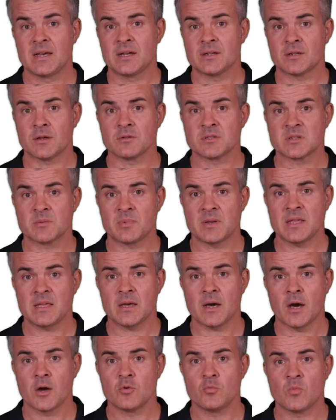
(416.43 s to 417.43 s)
notably
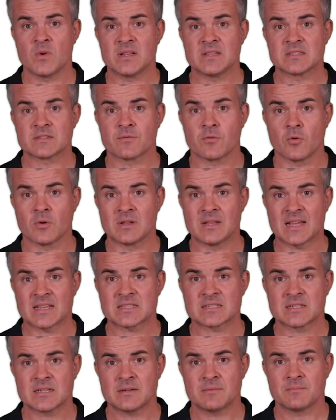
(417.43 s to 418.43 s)
home wins for
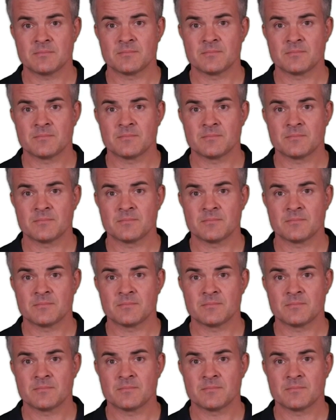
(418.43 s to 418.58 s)
Leicester,